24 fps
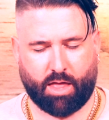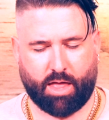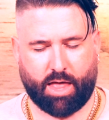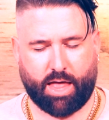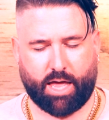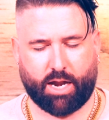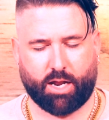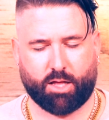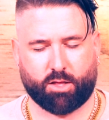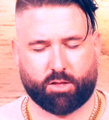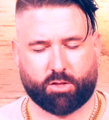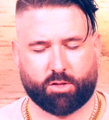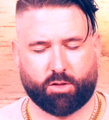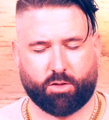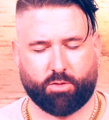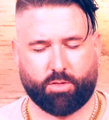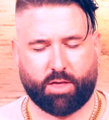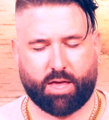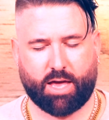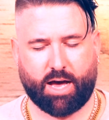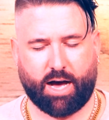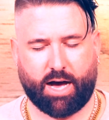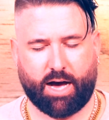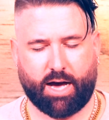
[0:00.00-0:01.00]
And as
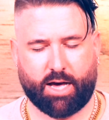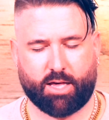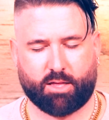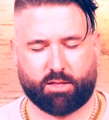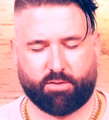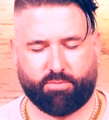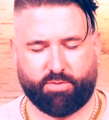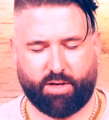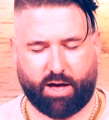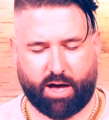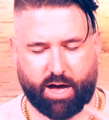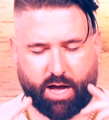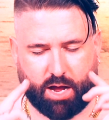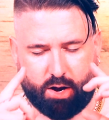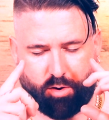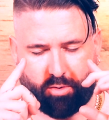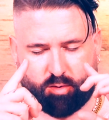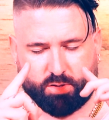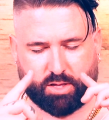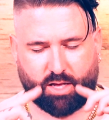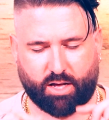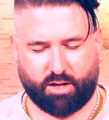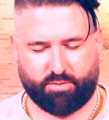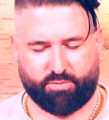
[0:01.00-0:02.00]
the eyes of the higher
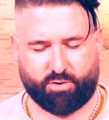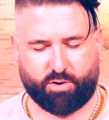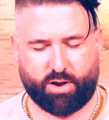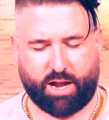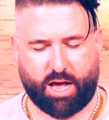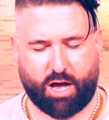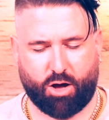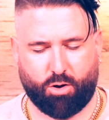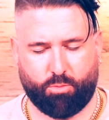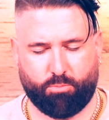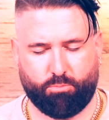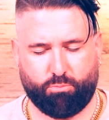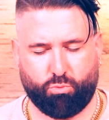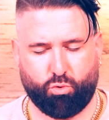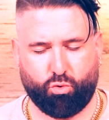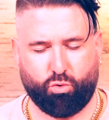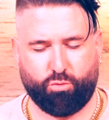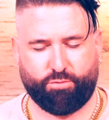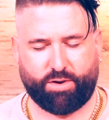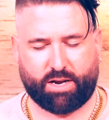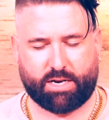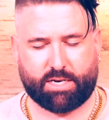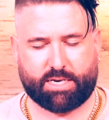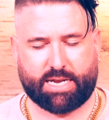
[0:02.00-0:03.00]
self are now
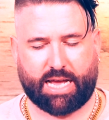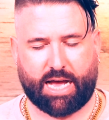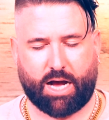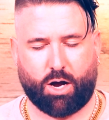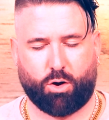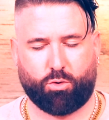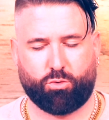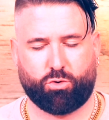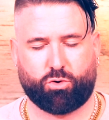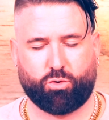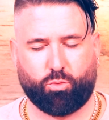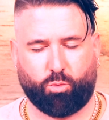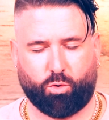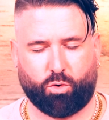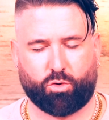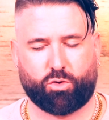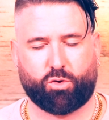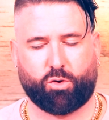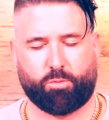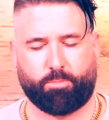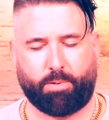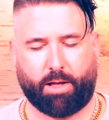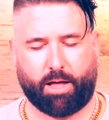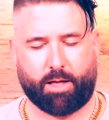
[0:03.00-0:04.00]
moving down
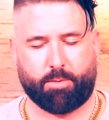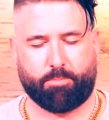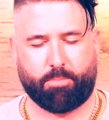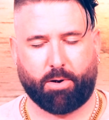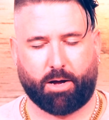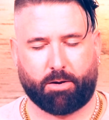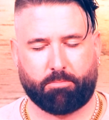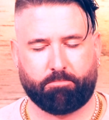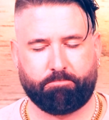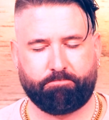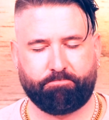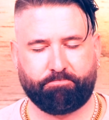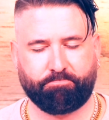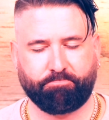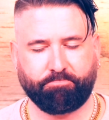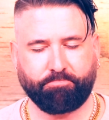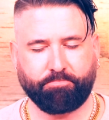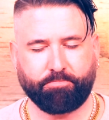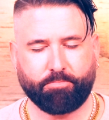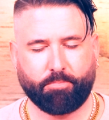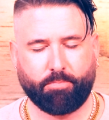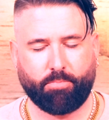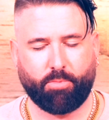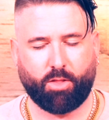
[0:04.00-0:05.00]
towards your belly button,
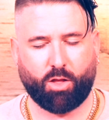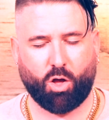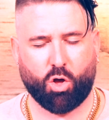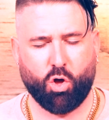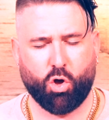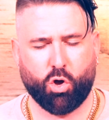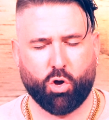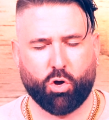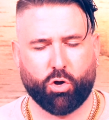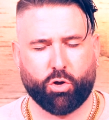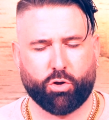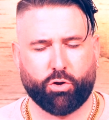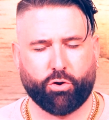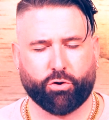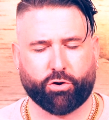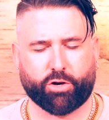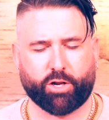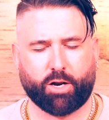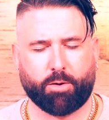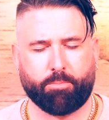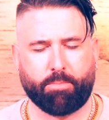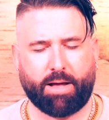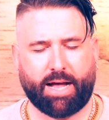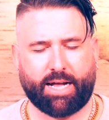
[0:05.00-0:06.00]
you're
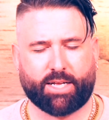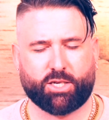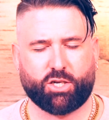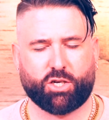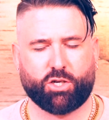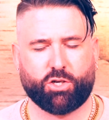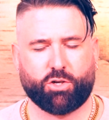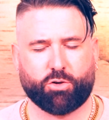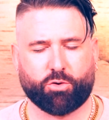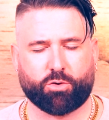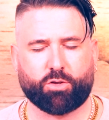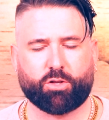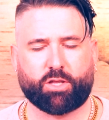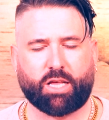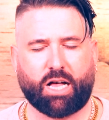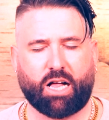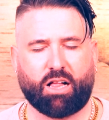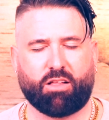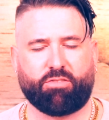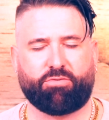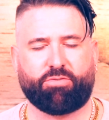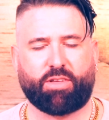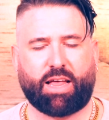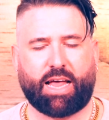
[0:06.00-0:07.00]
going to imagine
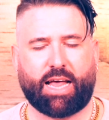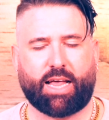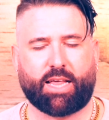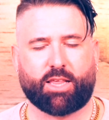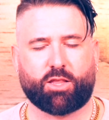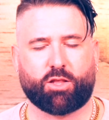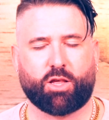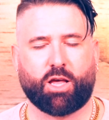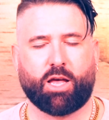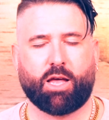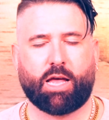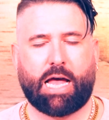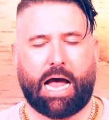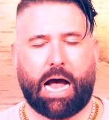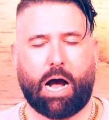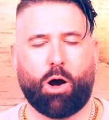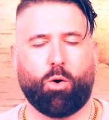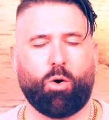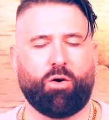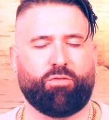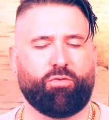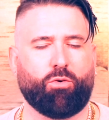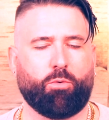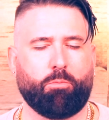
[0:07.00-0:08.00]
yourself as
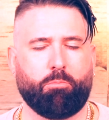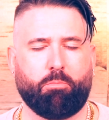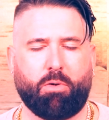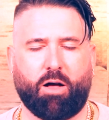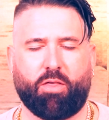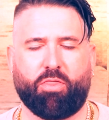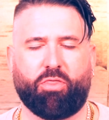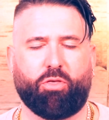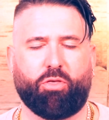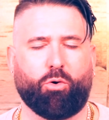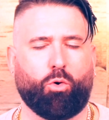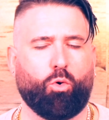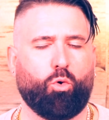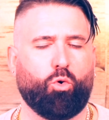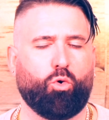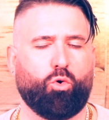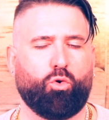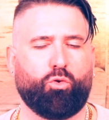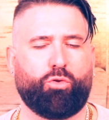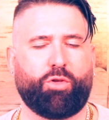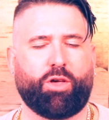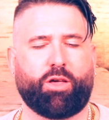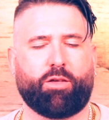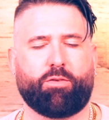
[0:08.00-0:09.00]
however month
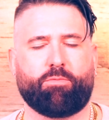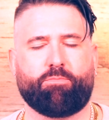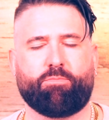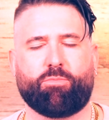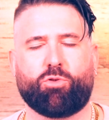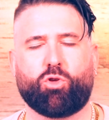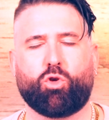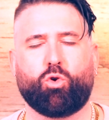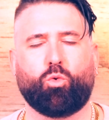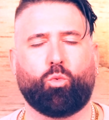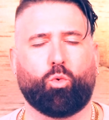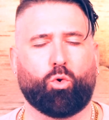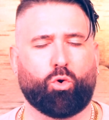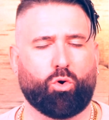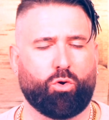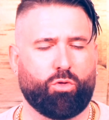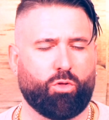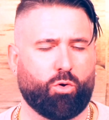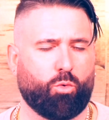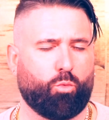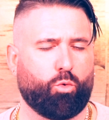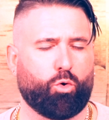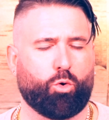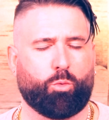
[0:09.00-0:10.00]
old you were in
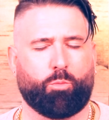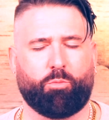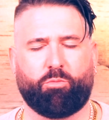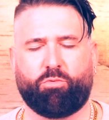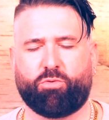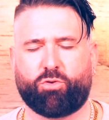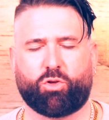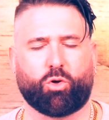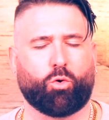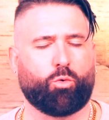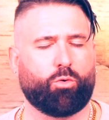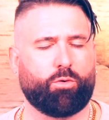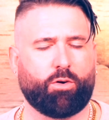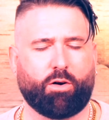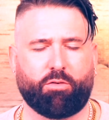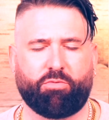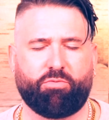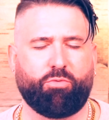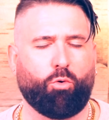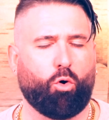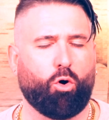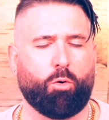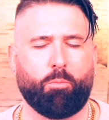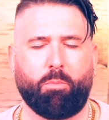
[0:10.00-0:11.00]
the womb. So a
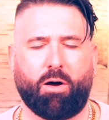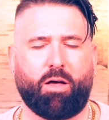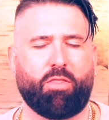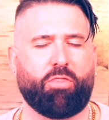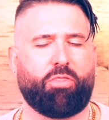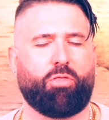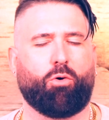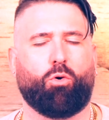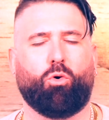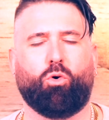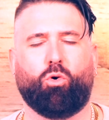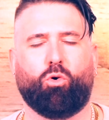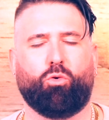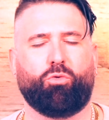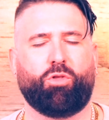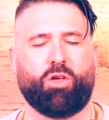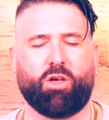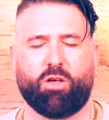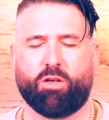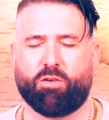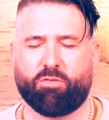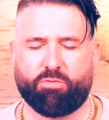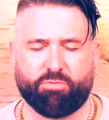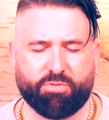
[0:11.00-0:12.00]
4-month-old
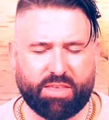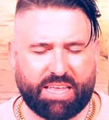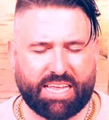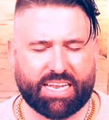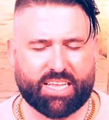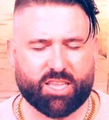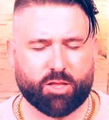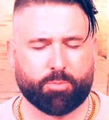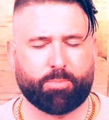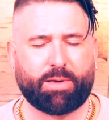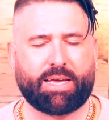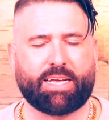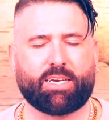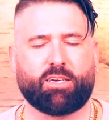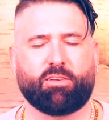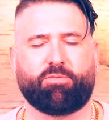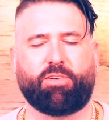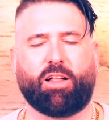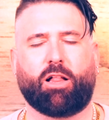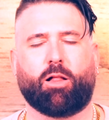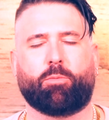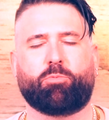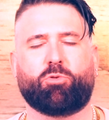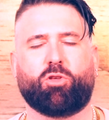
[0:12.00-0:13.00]
fetus being
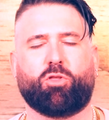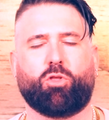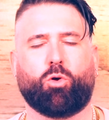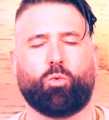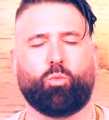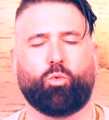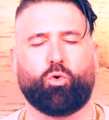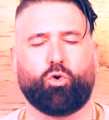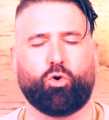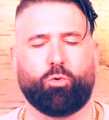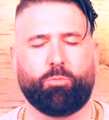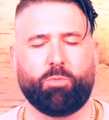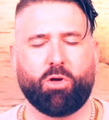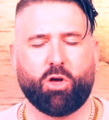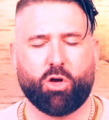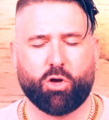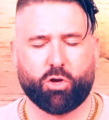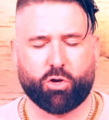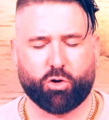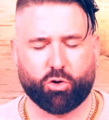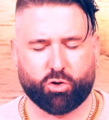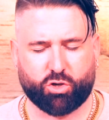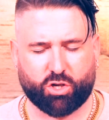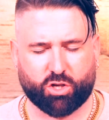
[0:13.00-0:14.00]
developed in the womb,
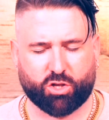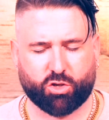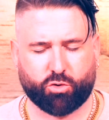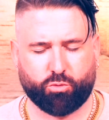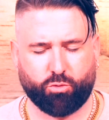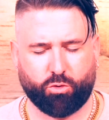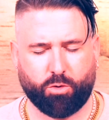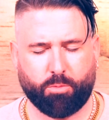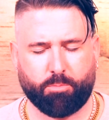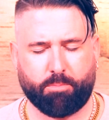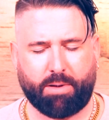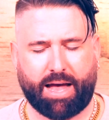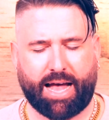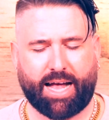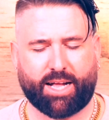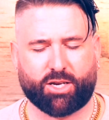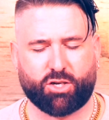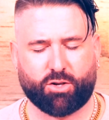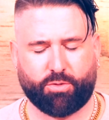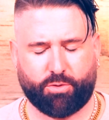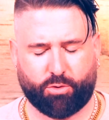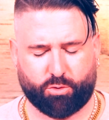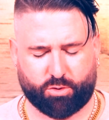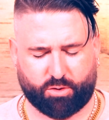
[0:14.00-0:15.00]
you're just going to
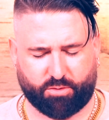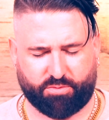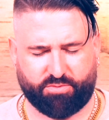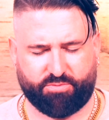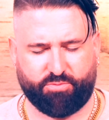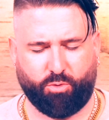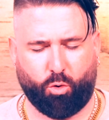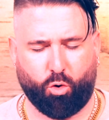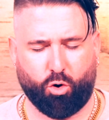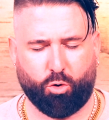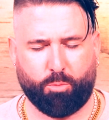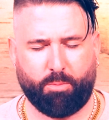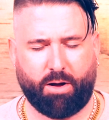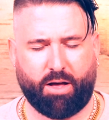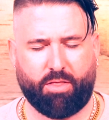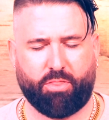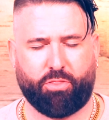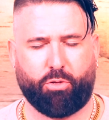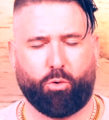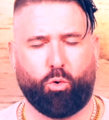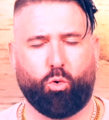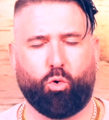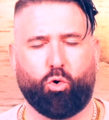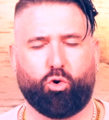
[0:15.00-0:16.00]
imagine there's a
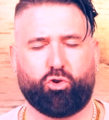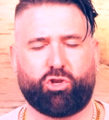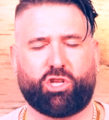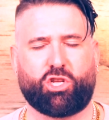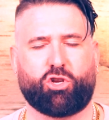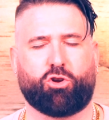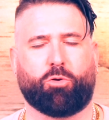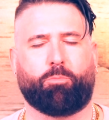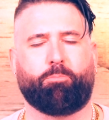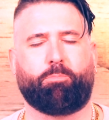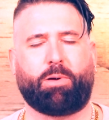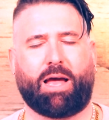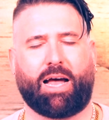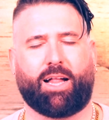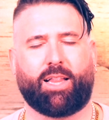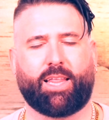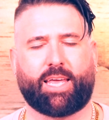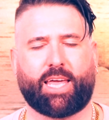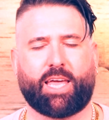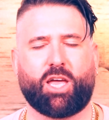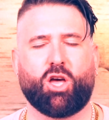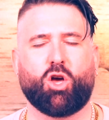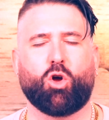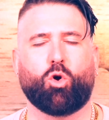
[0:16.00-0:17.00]
4-month-old in your
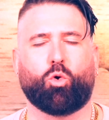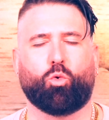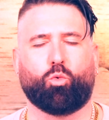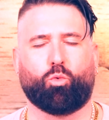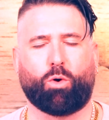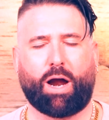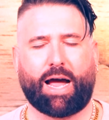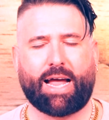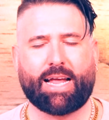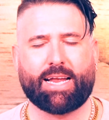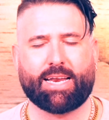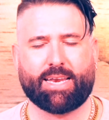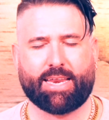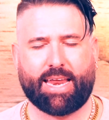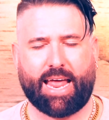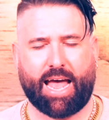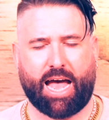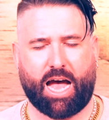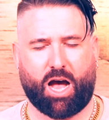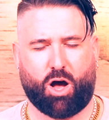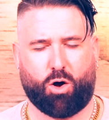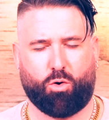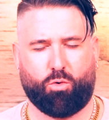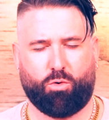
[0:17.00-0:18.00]
belly right
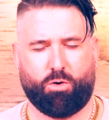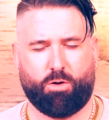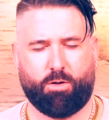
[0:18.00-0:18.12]
now.